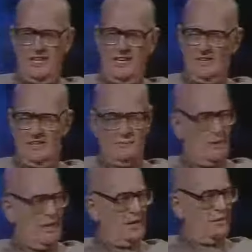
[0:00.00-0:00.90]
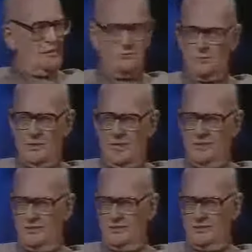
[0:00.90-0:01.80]
And Laplace
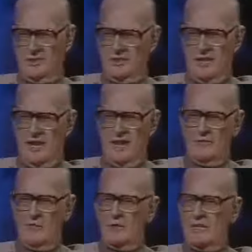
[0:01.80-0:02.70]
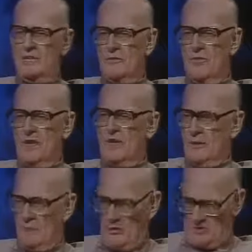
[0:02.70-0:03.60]
replied, "Sir, I have no need for that
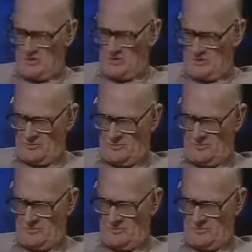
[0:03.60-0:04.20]
hypothesis."